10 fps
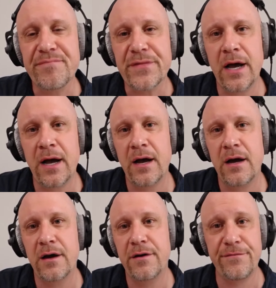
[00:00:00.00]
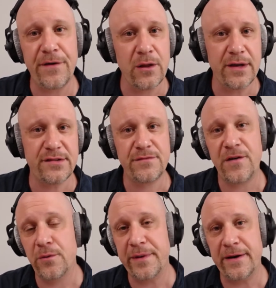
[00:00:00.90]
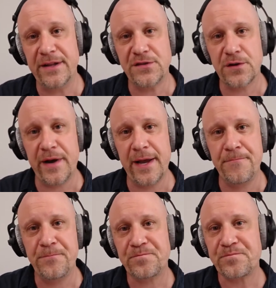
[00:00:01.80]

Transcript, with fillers: me on Instagram,